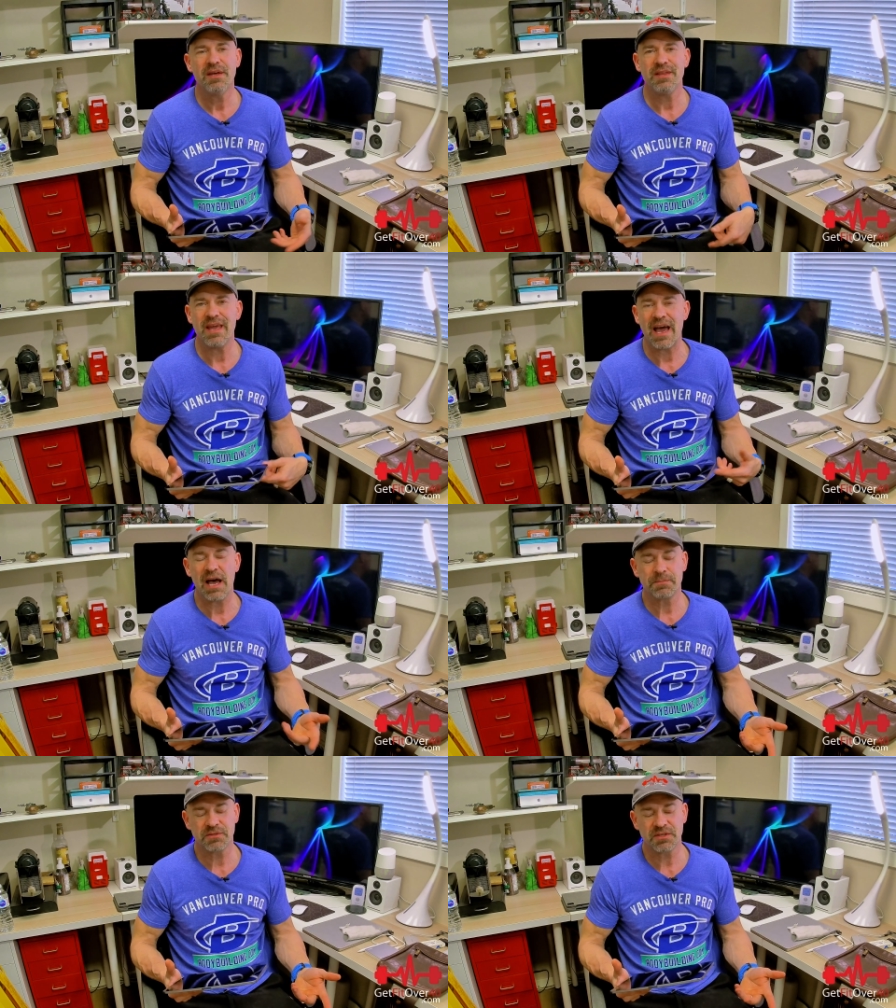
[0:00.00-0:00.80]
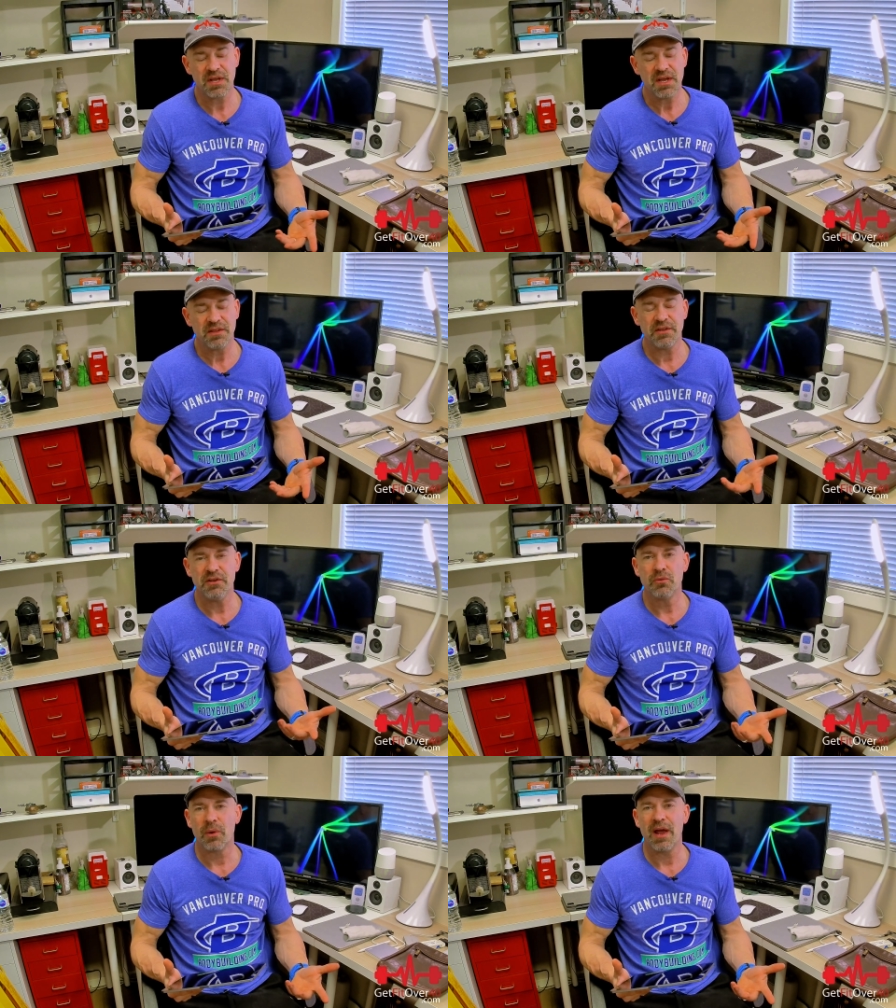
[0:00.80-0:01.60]
The apps that
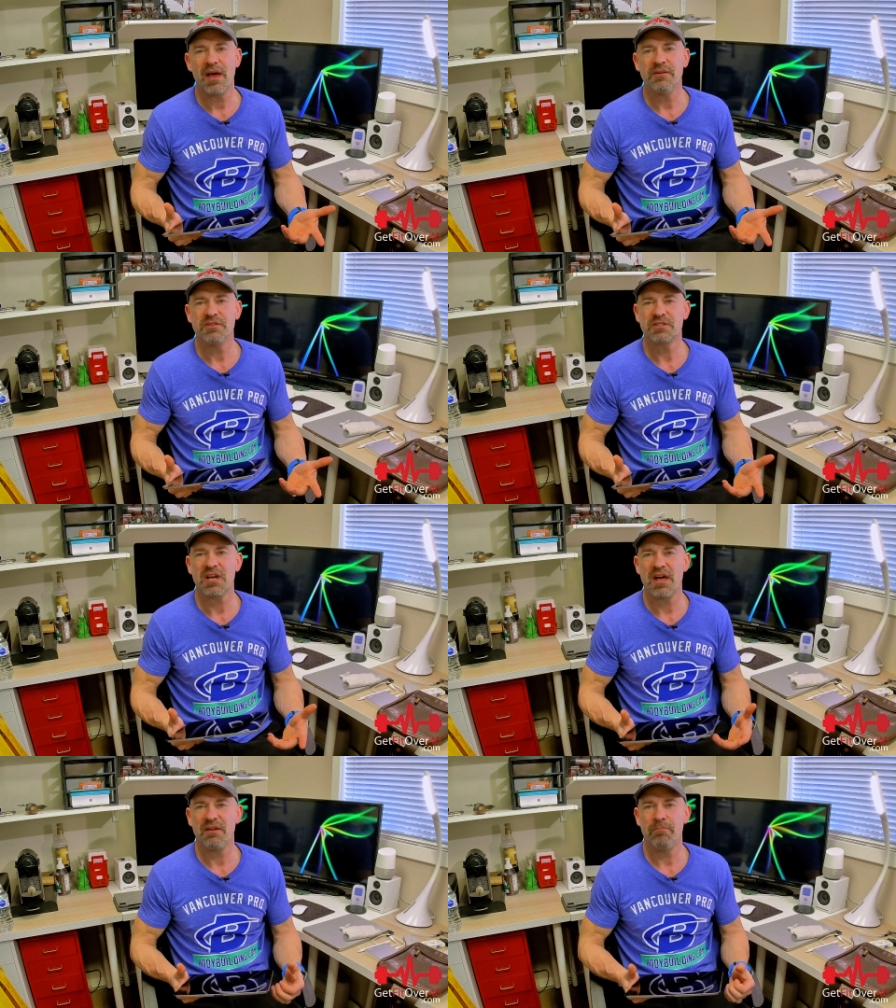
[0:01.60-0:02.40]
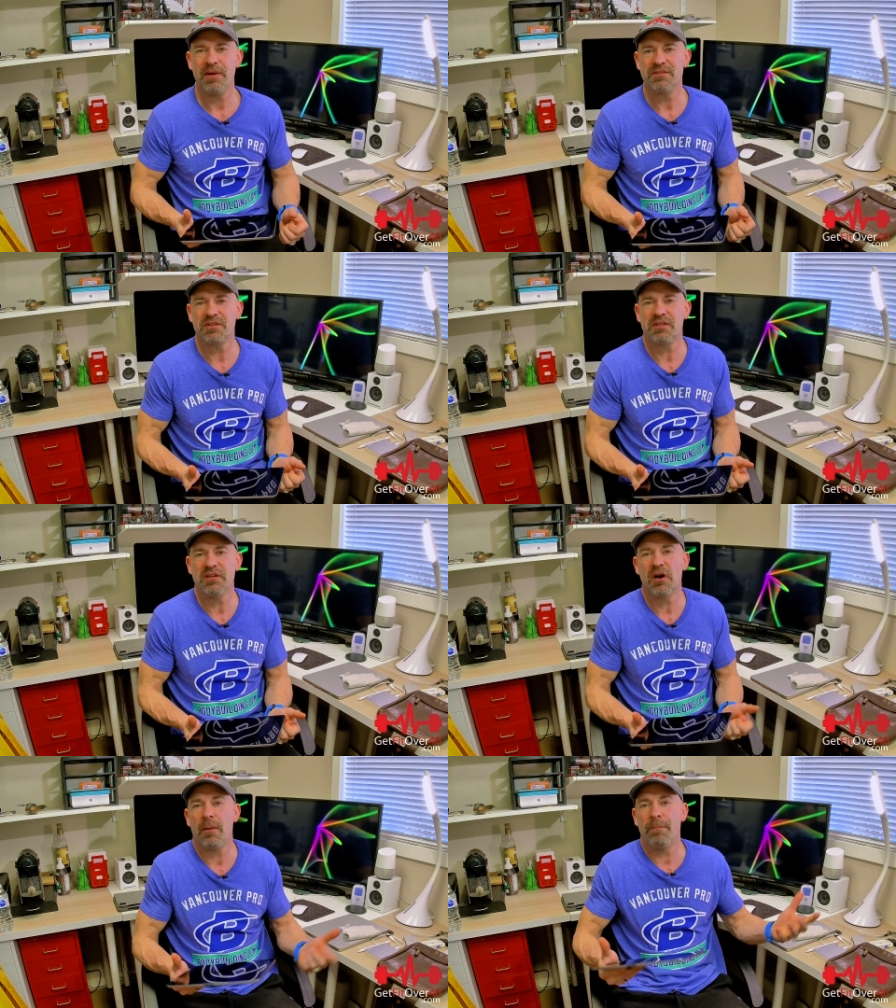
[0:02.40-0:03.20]
you ran just kind of basically
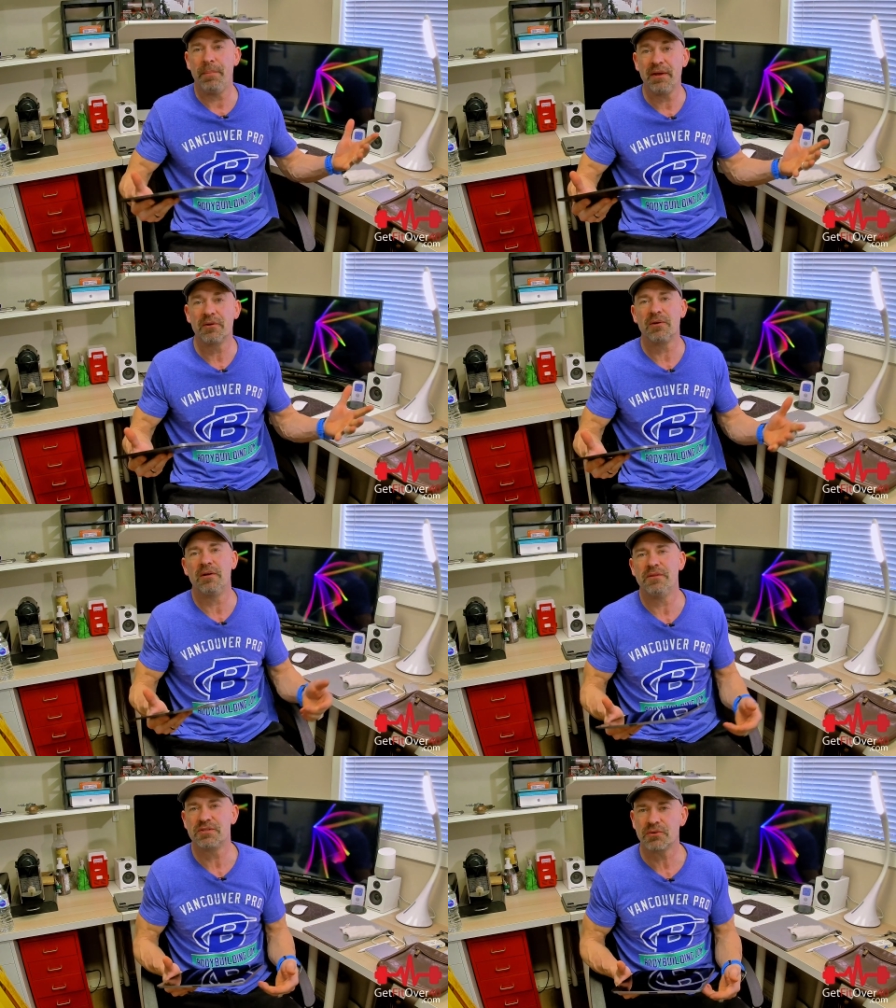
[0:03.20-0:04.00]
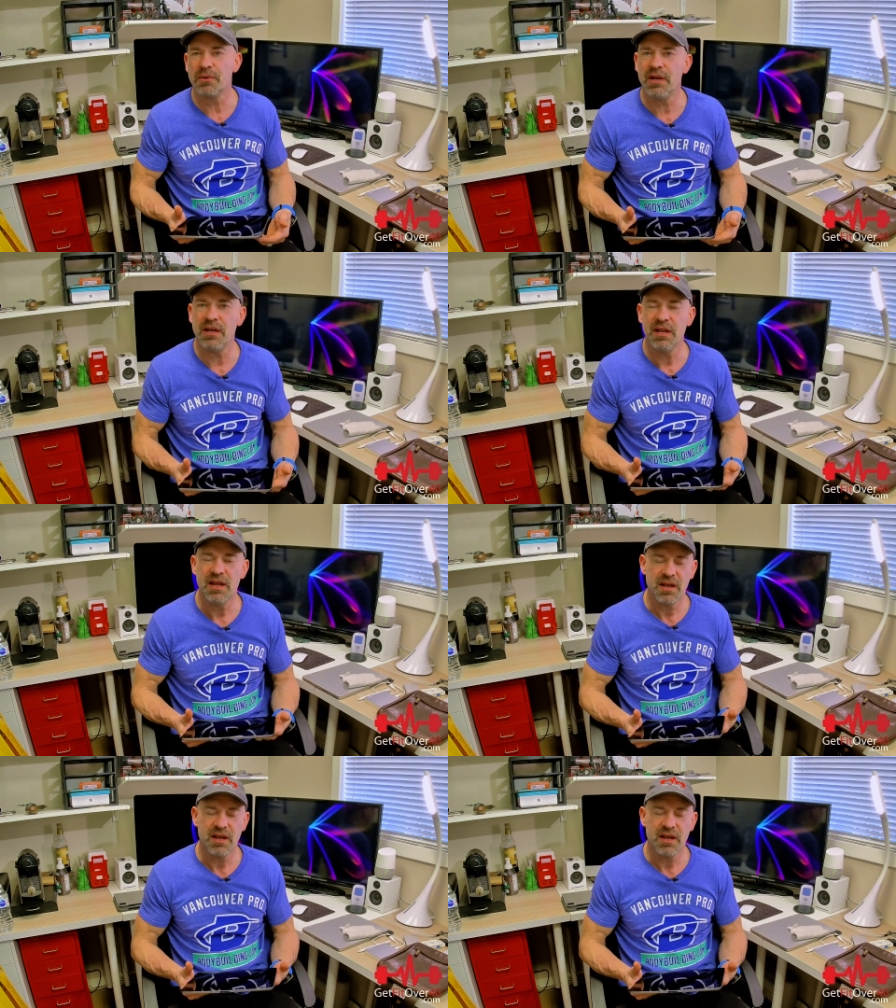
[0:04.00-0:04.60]
got bigger on the screen